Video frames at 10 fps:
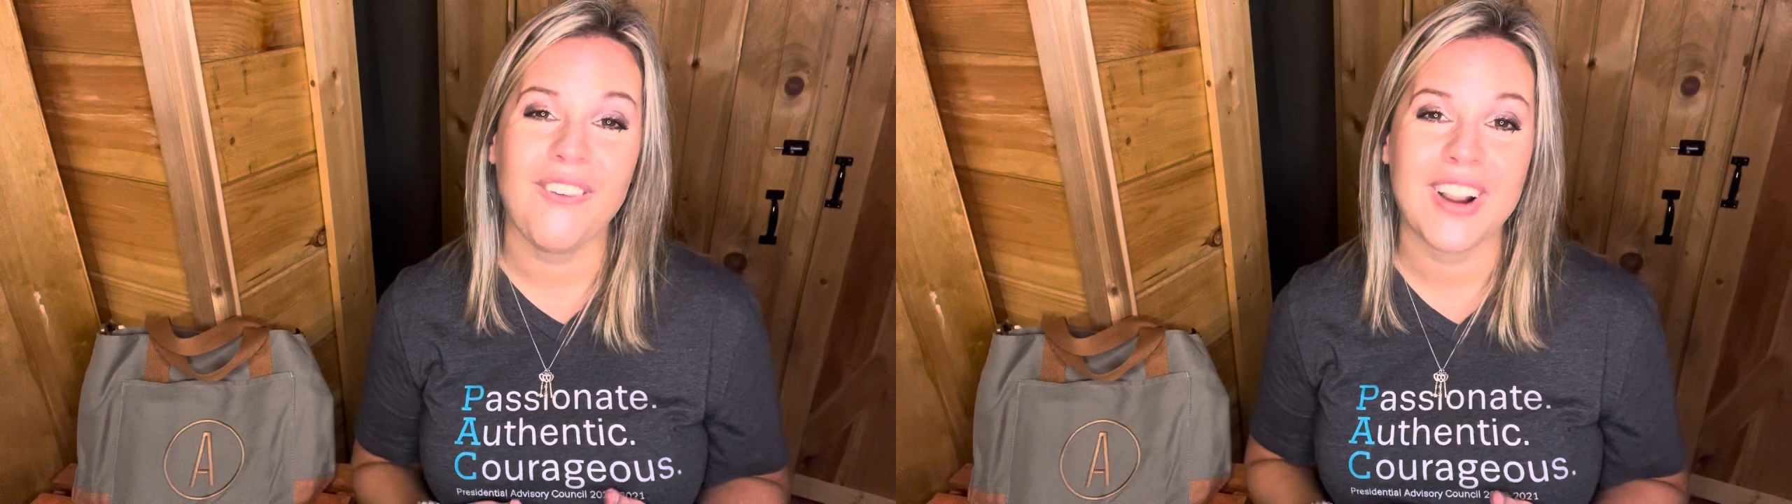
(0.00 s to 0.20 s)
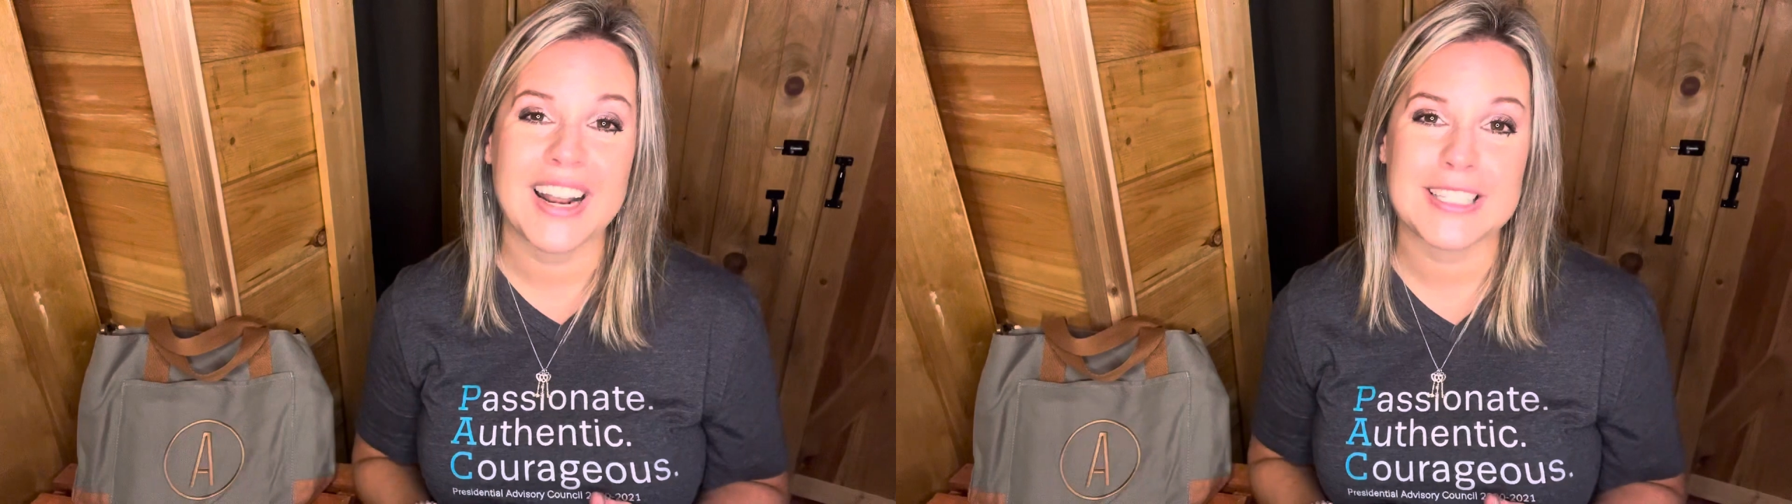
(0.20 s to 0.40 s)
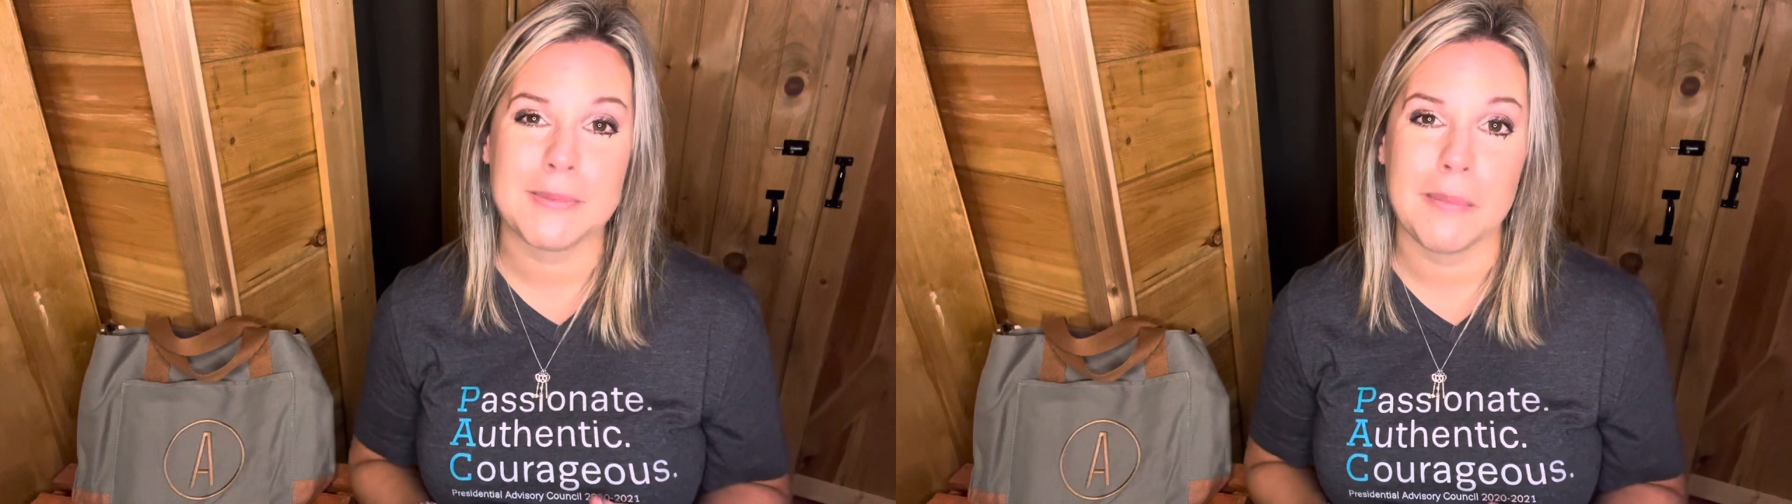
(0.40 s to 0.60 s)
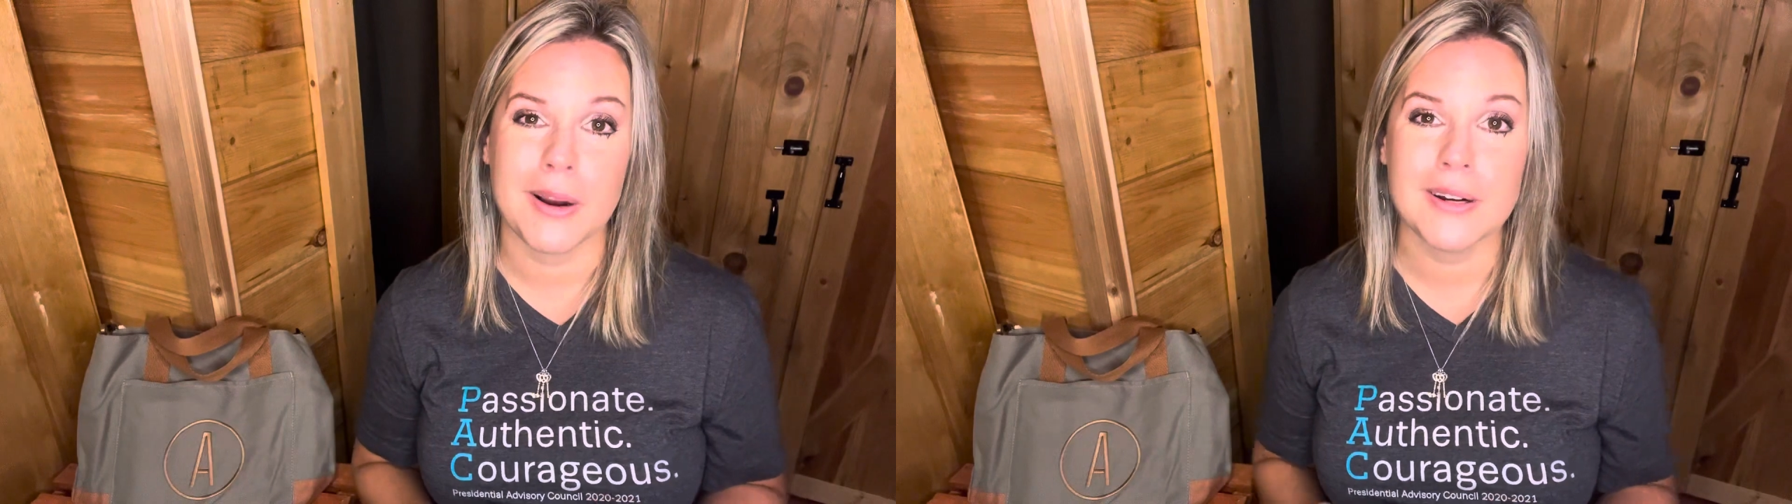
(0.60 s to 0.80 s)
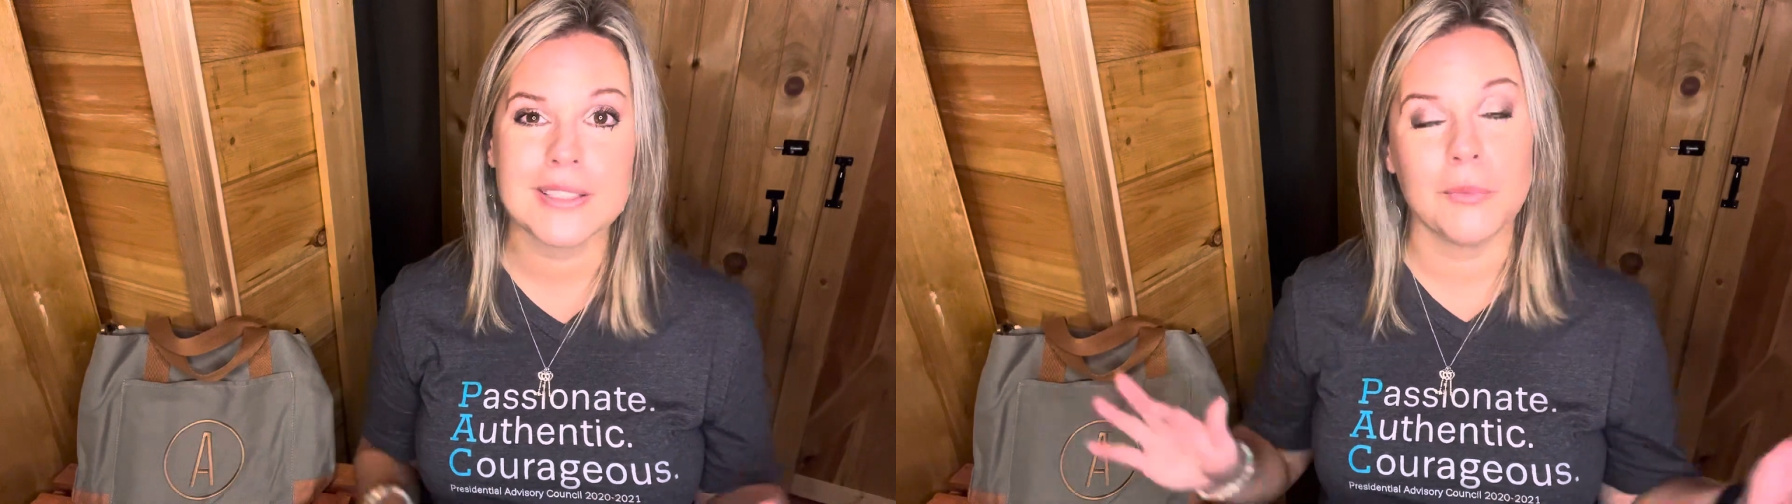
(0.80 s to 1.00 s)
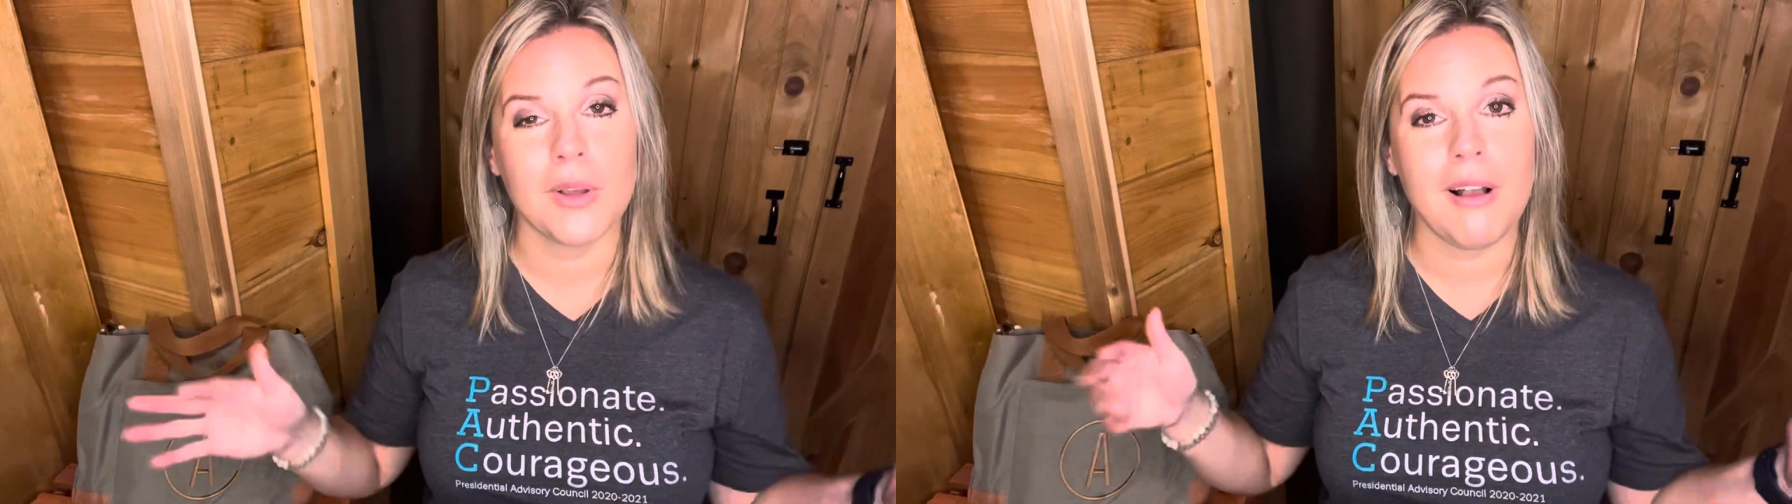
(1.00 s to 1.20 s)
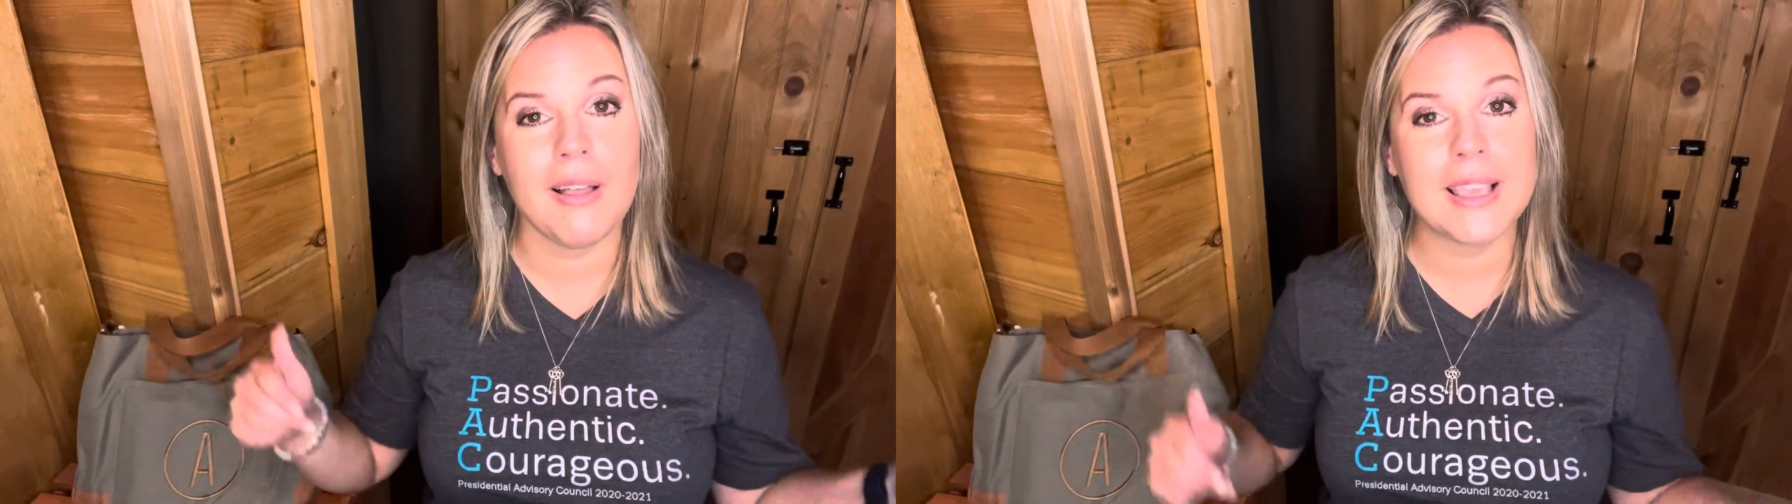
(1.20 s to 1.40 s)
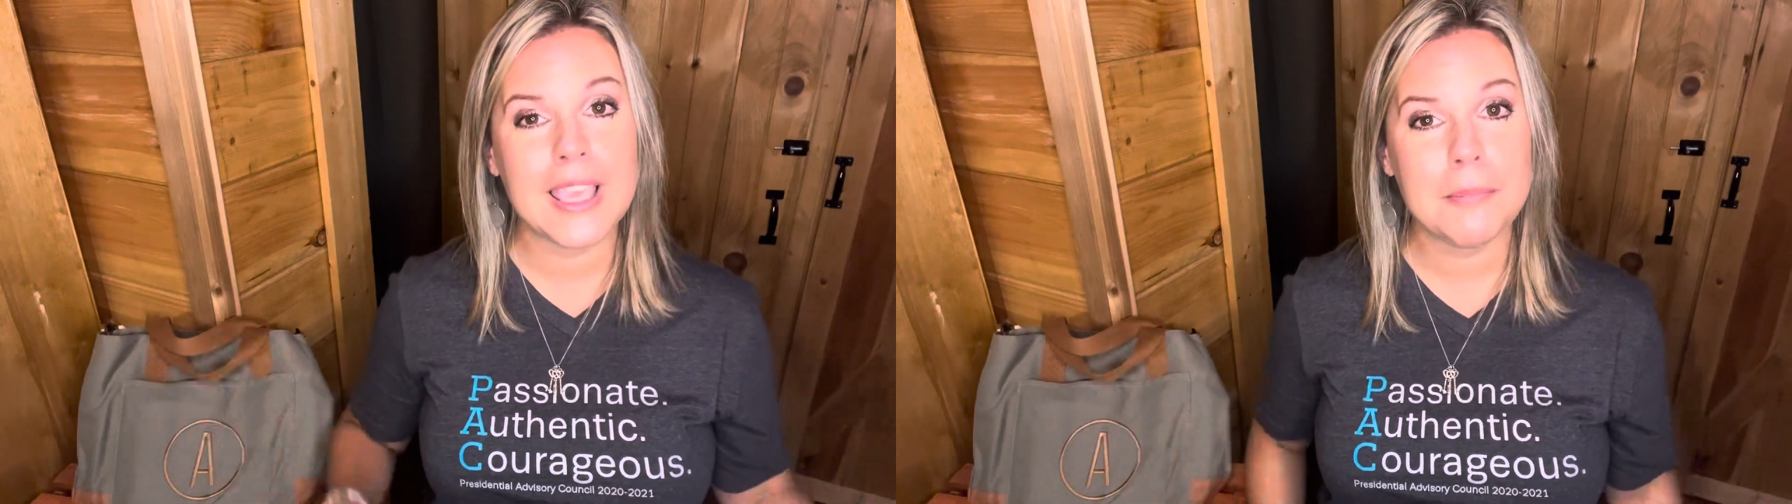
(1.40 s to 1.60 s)
organize my purse and what all
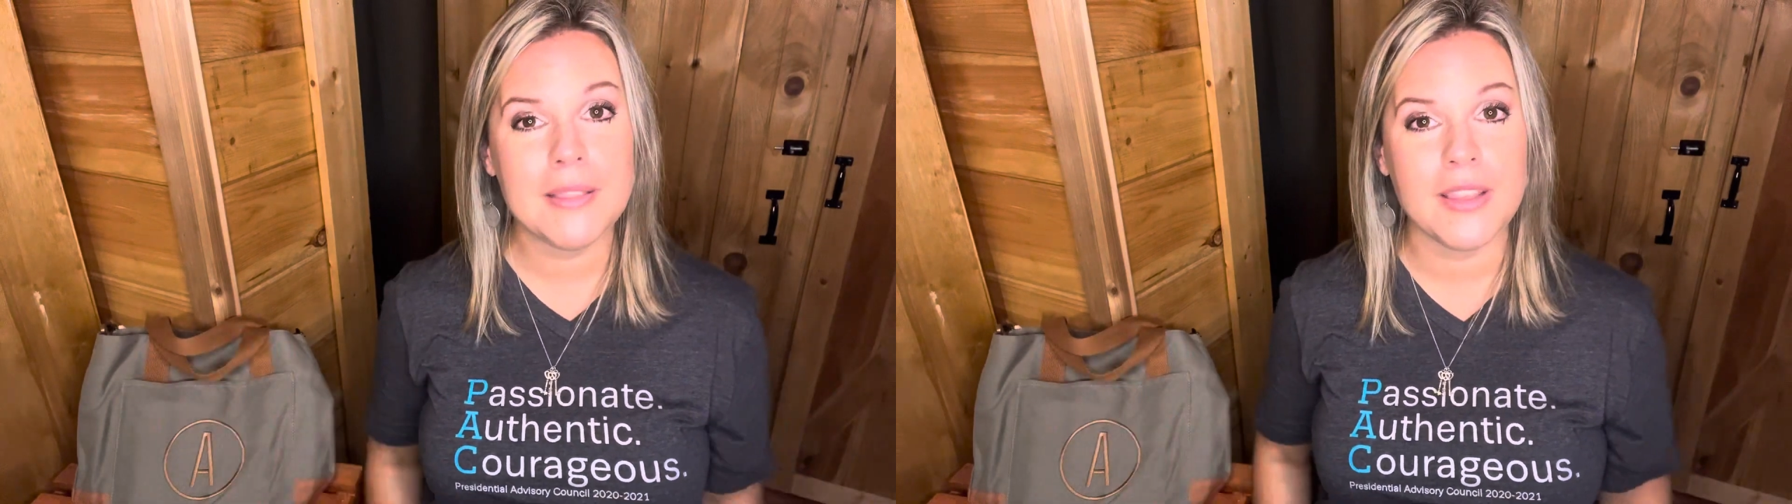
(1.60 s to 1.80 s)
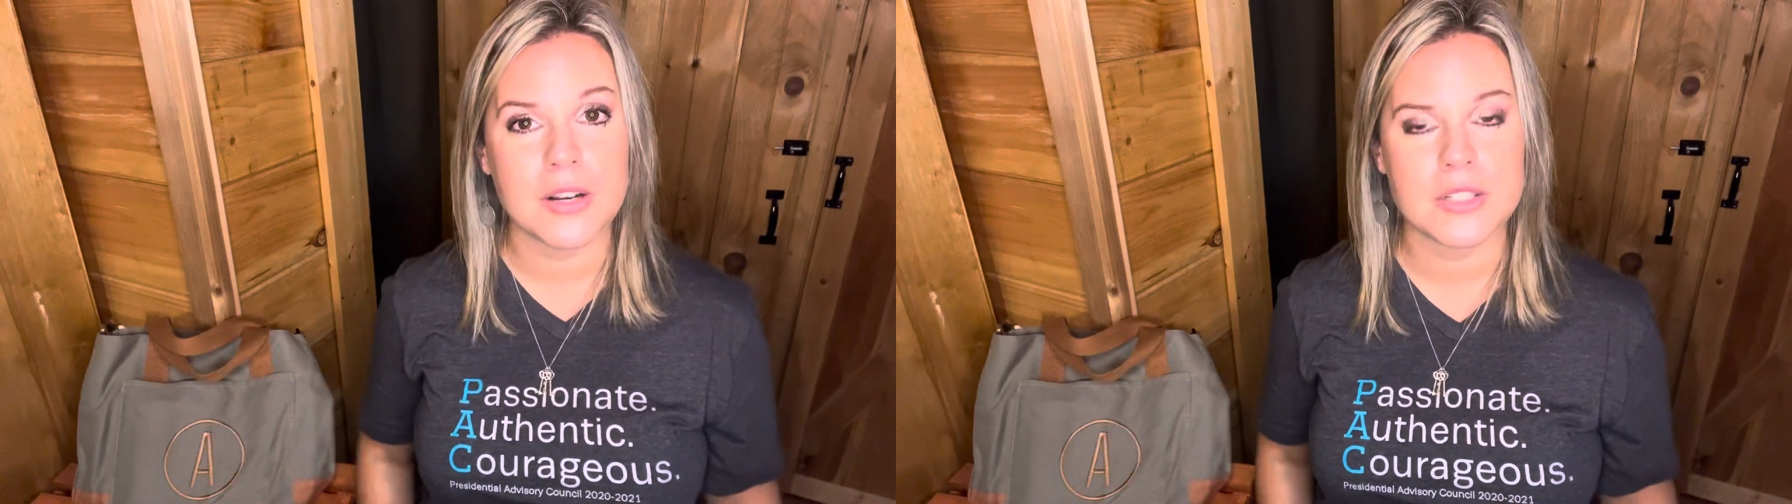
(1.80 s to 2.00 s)
I keep in there.